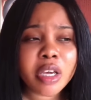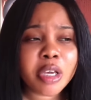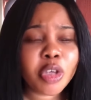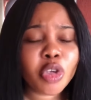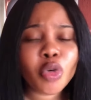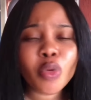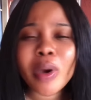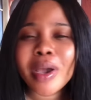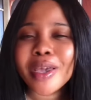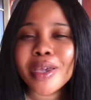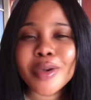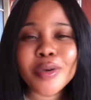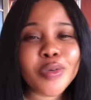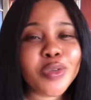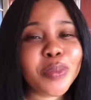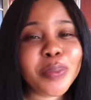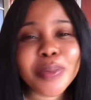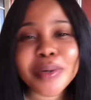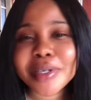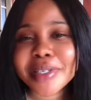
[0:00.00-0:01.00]
You are a
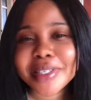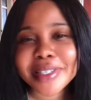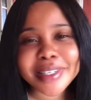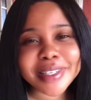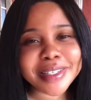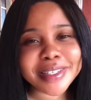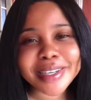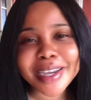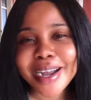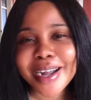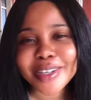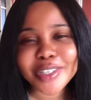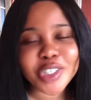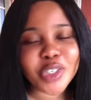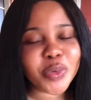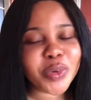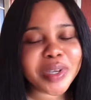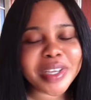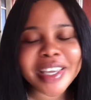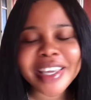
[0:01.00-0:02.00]
good person at heart.
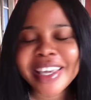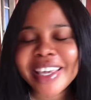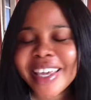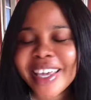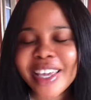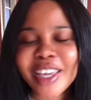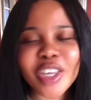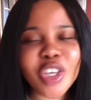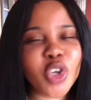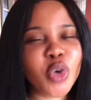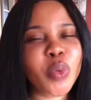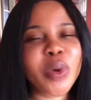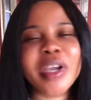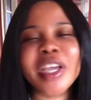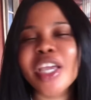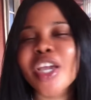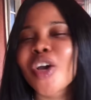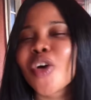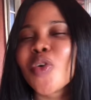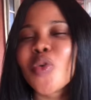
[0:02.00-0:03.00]
You are a king. You are a
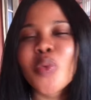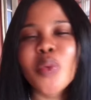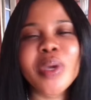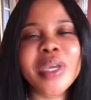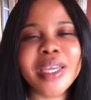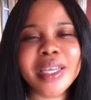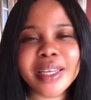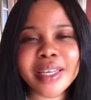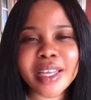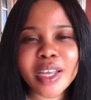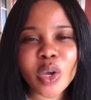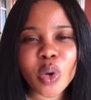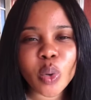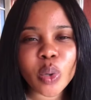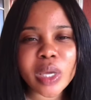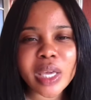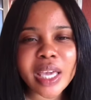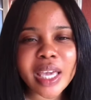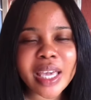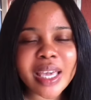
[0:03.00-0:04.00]
queen,
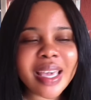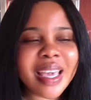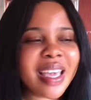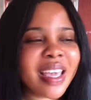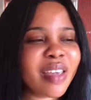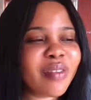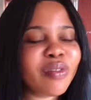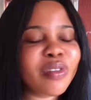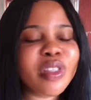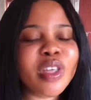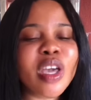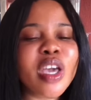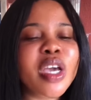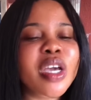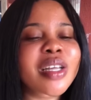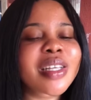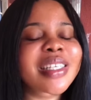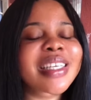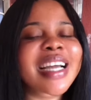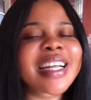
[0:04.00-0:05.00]
okay? Even the
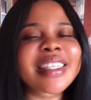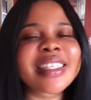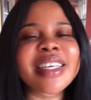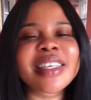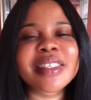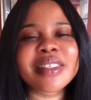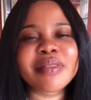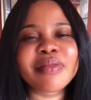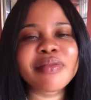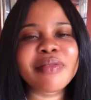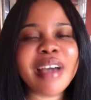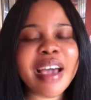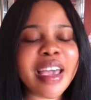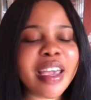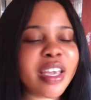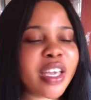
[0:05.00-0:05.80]
earth can testify.